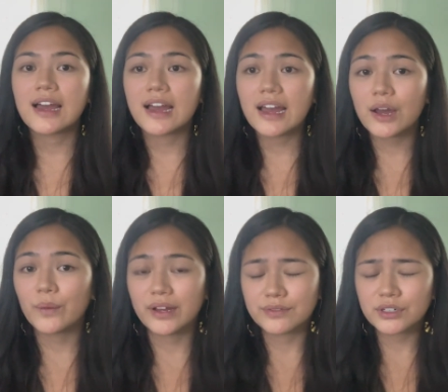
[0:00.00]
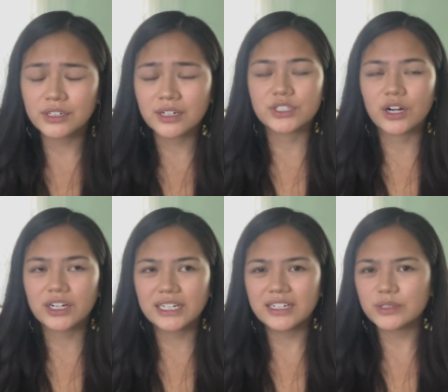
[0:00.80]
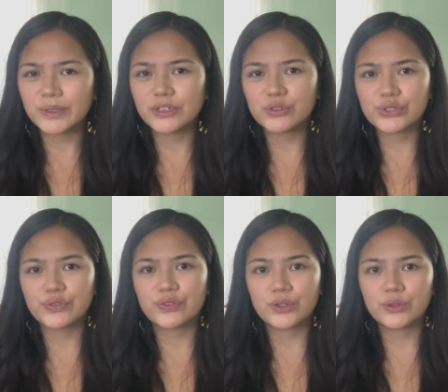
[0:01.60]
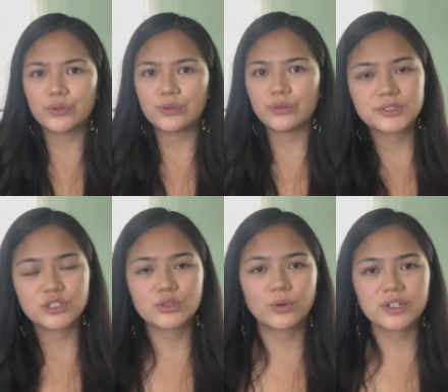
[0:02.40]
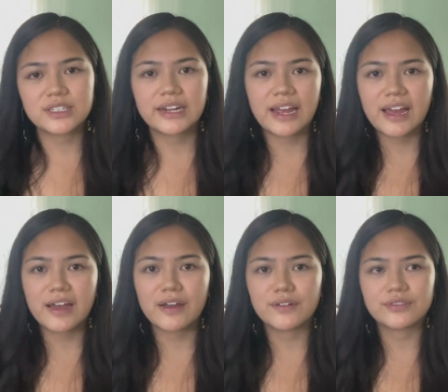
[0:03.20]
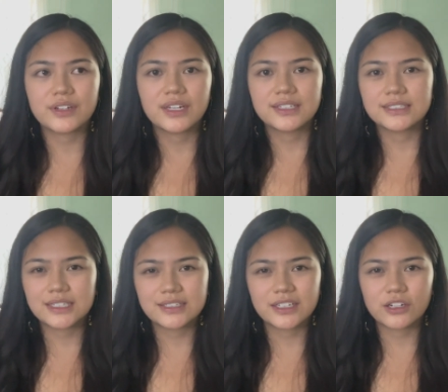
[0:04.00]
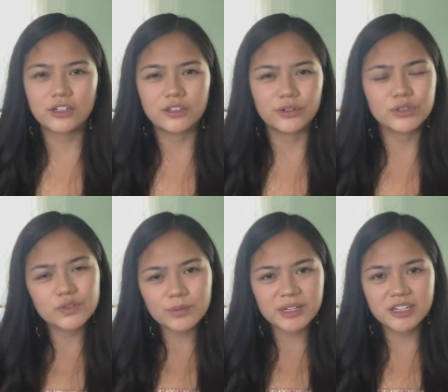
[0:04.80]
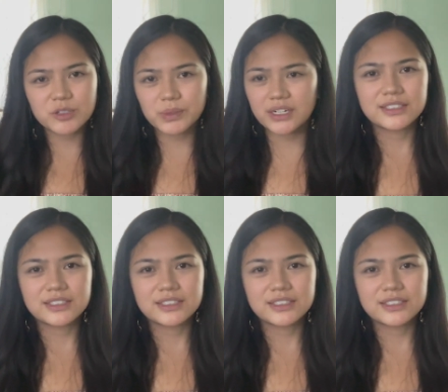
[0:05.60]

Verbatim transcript: However, Target is one of those few stores that have decent clothes for my husband.